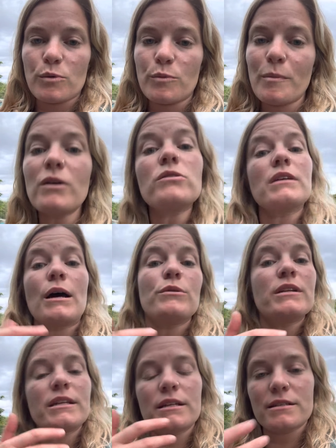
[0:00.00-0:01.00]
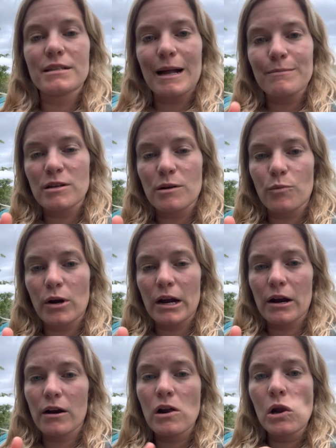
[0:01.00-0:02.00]
would melt, I would need to stop
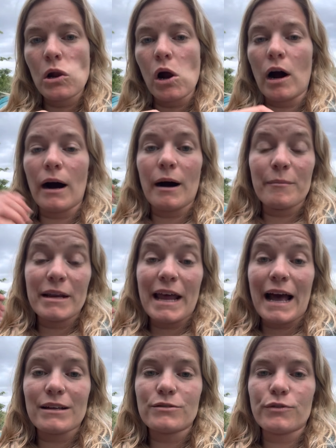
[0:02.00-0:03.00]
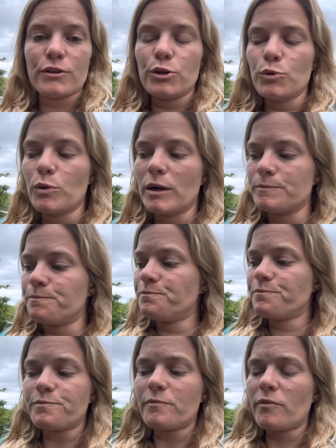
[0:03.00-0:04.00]
somewhere and ask for a new one.
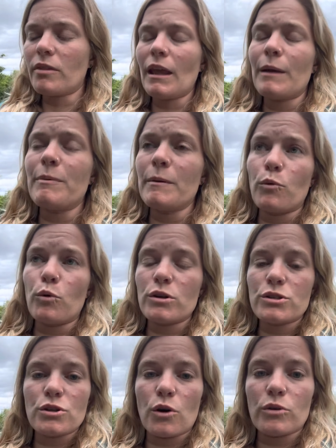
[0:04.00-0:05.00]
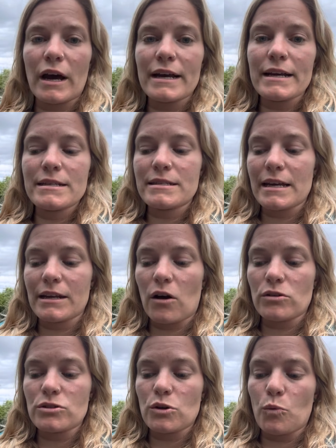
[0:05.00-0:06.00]
And people were so nice. And
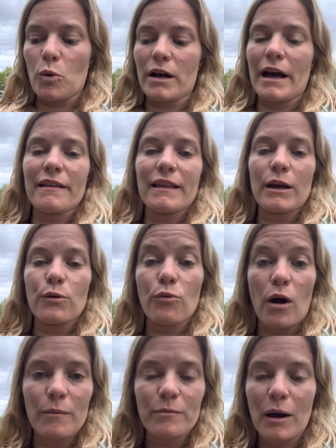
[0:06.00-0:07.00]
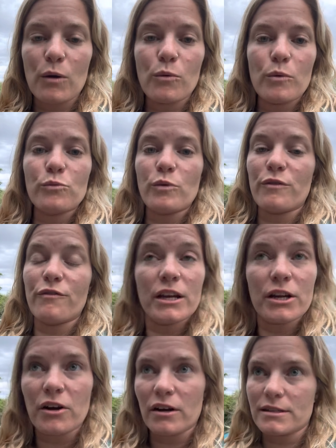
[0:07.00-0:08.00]
also one guy like rubbed my wound with
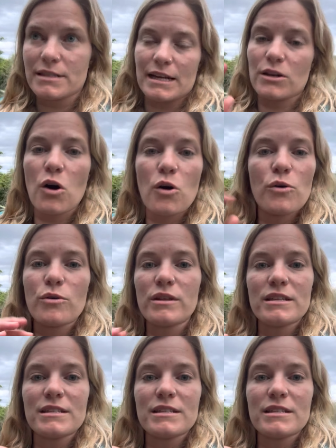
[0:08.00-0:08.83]
vinegar, said, no,